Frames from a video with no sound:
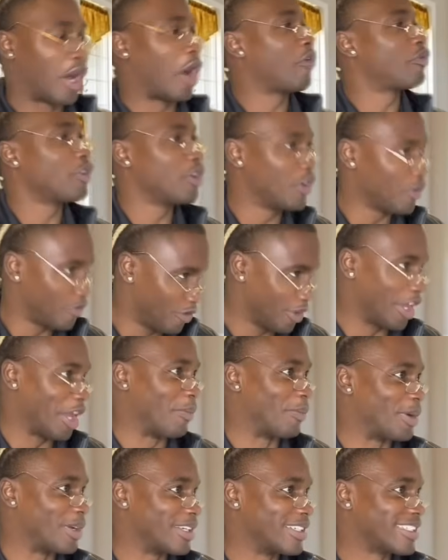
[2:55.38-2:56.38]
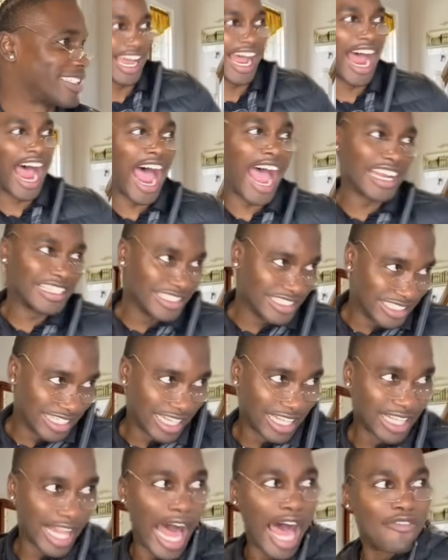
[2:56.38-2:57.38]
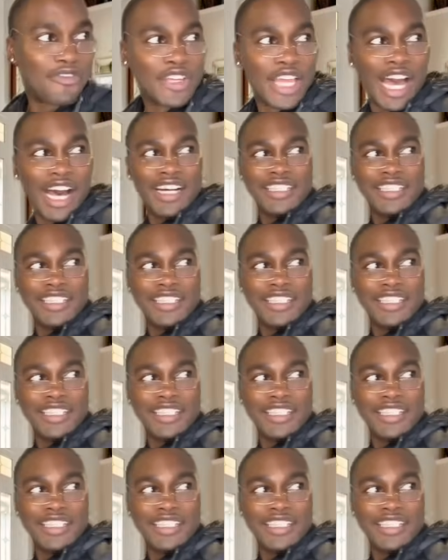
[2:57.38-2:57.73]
hopefully you forgive me. All right? Love you.